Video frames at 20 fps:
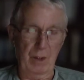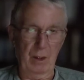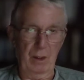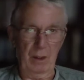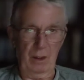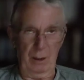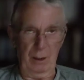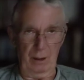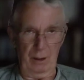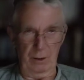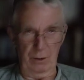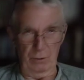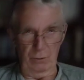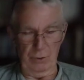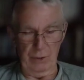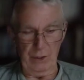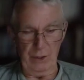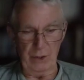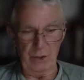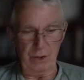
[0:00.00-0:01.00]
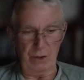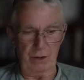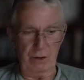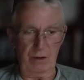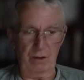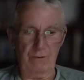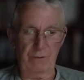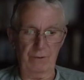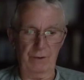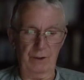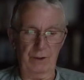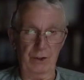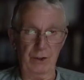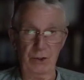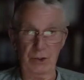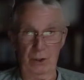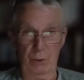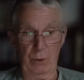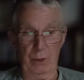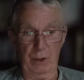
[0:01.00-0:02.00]
And the reason for this, so
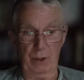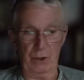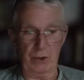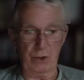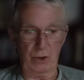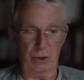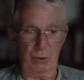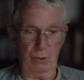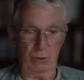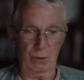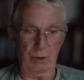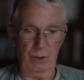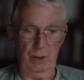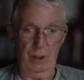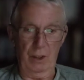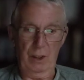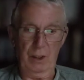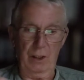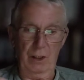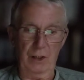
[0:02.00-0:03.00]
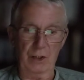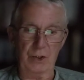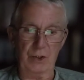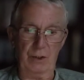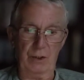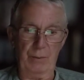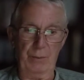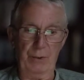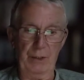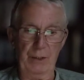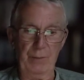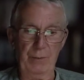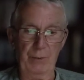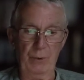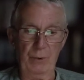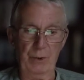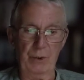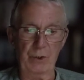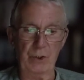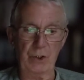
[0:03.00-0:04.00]
we are told, is that people
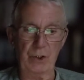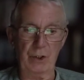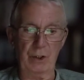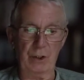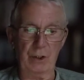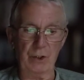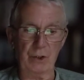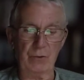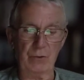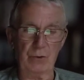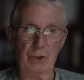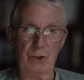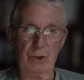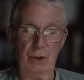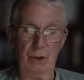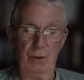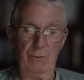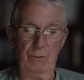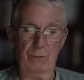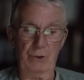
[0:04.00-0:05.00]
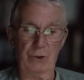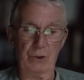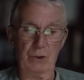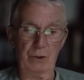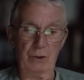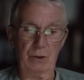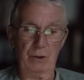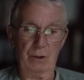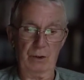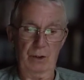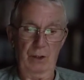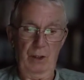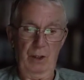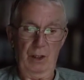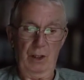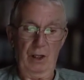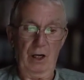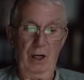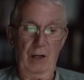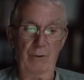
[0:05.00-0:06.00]
in charge
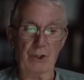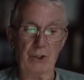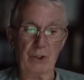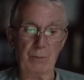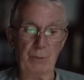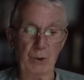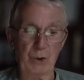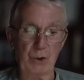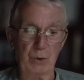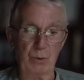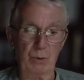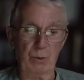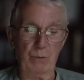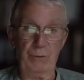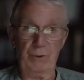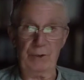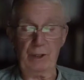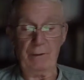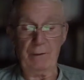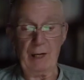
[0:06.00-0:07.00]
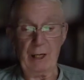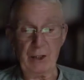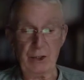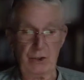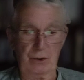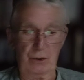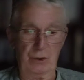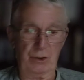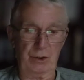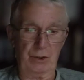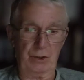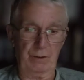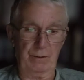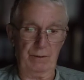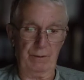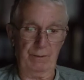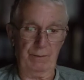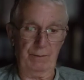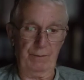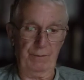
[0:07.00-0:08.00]
are responsible for their actions.
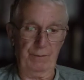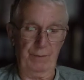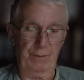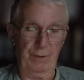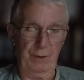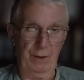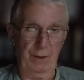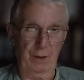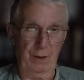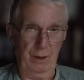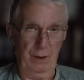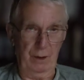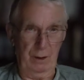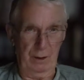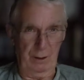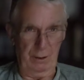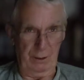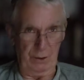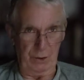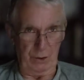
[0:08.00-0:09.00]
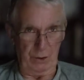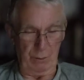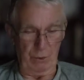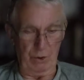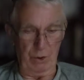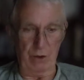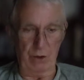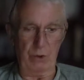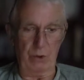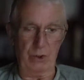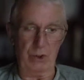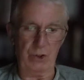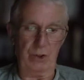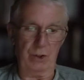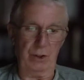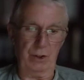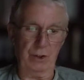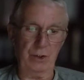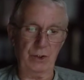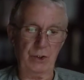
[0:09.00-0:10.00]
So my question
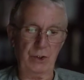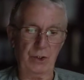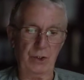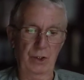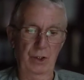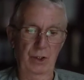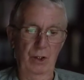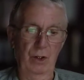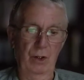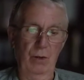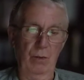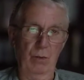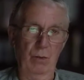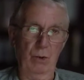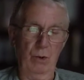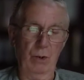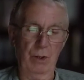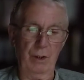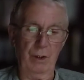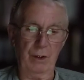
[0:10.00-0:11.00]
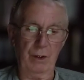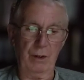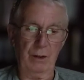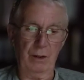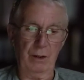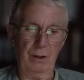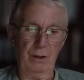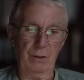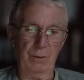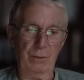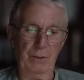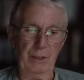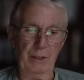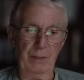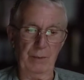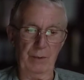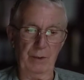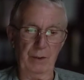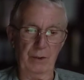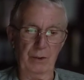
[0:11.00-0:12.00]
is, why aren't people
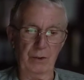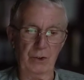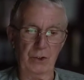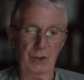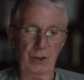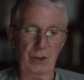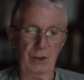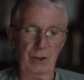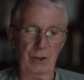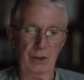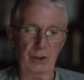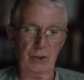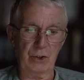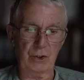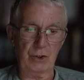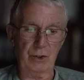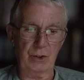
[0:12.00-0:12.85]
in charge